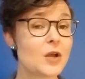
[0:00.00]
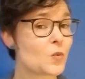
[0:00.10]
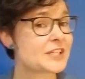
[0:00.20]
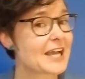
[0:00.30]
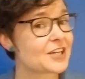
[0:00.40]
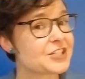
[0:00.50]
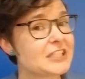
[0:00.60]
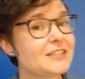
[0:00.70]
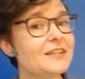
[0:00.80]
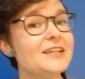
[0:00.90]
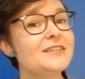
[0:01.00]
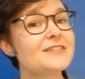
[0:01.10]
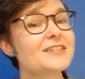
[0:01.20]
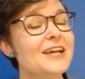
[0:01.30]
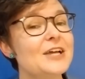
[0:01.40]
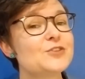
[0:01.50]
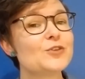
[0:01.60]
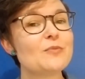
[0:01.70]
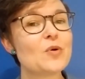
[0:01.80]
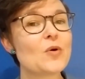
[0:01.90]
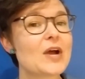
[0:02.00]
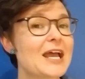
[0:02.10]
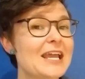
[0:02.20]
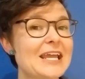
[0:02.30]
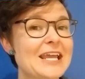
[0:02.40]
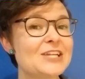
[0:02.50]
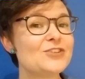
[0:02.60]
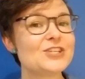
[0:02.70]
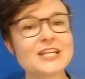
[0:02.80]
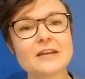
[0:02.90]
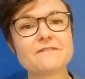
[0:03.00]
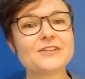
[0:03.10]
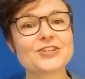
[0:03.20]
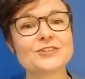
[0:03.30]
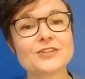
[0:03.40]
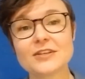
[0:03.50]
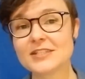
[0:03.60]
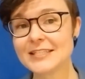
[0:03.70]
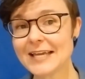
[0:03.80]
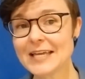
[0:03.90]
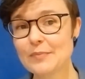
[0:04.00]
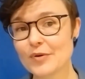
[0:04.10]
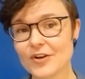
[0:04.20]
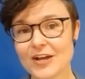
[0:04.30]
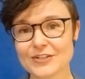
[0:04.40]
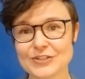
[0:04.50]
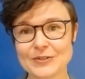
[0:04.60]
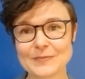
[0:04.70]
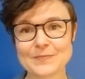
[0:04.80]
which actually leads to more energy-efficient steak production.